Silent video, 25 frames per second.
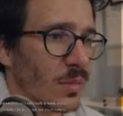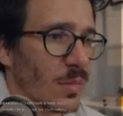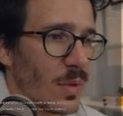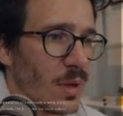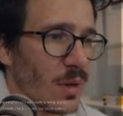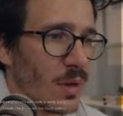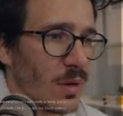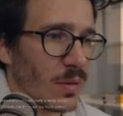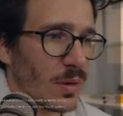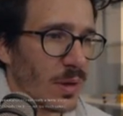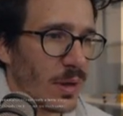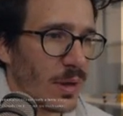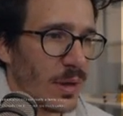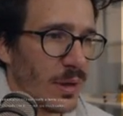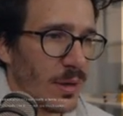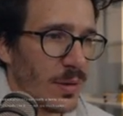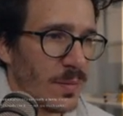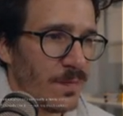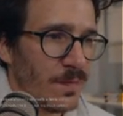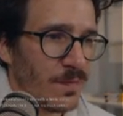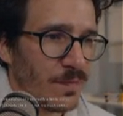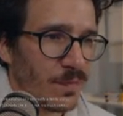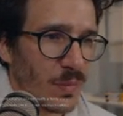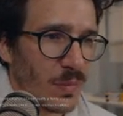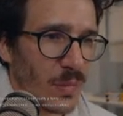okay,
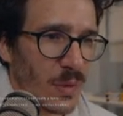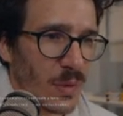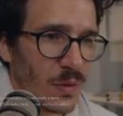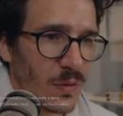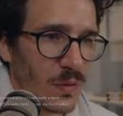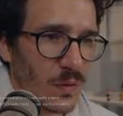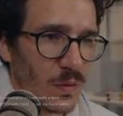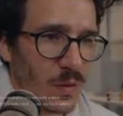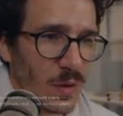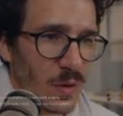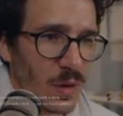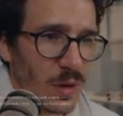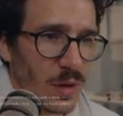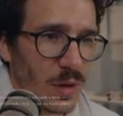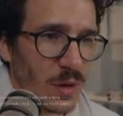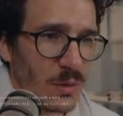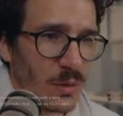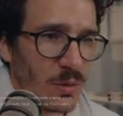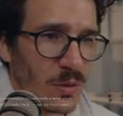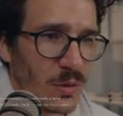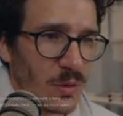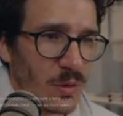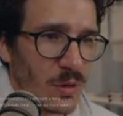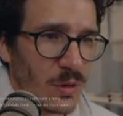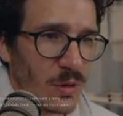so I'm
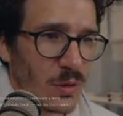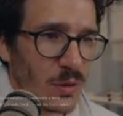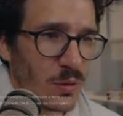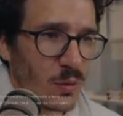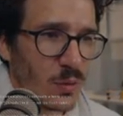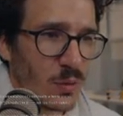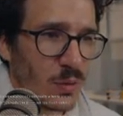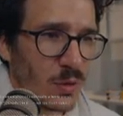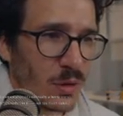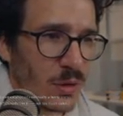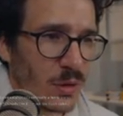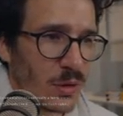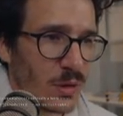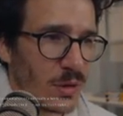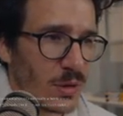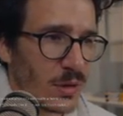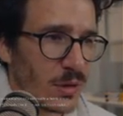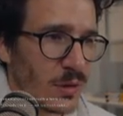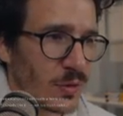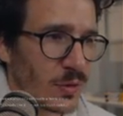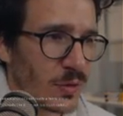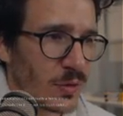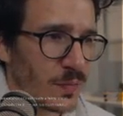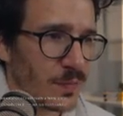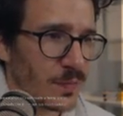gonna Google
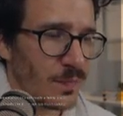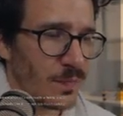this.